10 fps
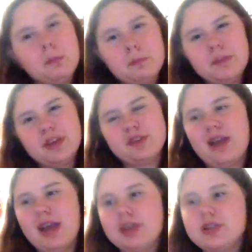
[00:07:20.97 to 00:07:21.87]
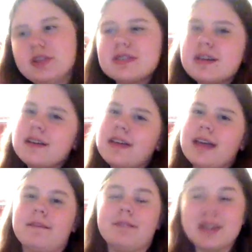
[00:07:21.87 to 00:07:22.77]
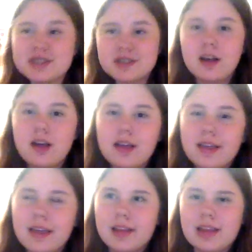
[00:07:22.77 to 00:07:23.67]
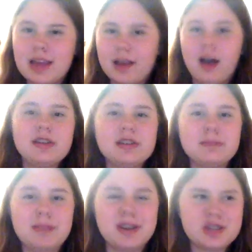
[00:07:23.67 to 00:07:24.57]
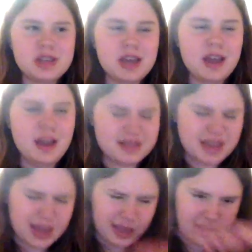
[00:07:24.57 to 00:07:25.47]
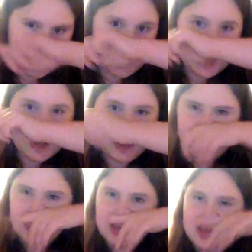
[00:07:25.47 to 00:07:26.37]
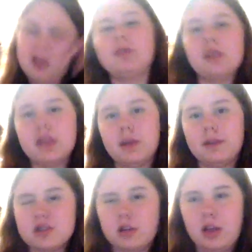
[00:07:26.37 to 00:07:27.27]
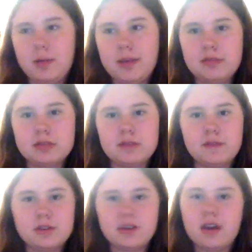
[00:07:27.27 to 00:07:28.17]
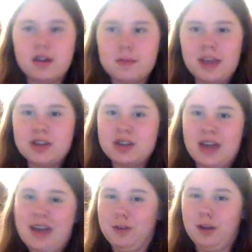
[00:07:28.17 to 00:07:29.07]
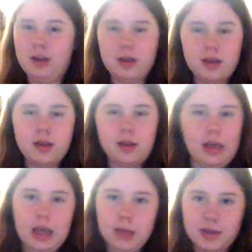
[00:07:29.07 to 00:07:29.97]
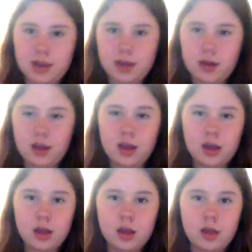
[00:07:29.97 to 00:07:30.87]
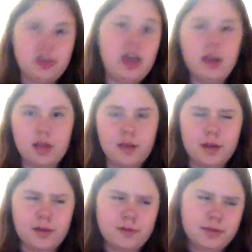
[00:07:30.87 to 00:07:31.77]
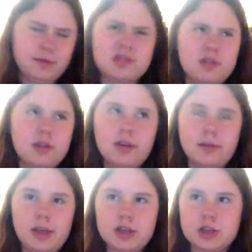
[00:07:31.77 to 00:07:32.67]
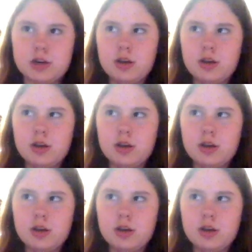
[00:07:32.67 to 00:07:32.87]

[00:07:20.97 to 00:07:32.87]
the attractions are like original, and like Haunted Mansion there, it's like completely original. I mean, it was the first Haunted Mansion ever. I mean, gotta love the original Haunted Mansion.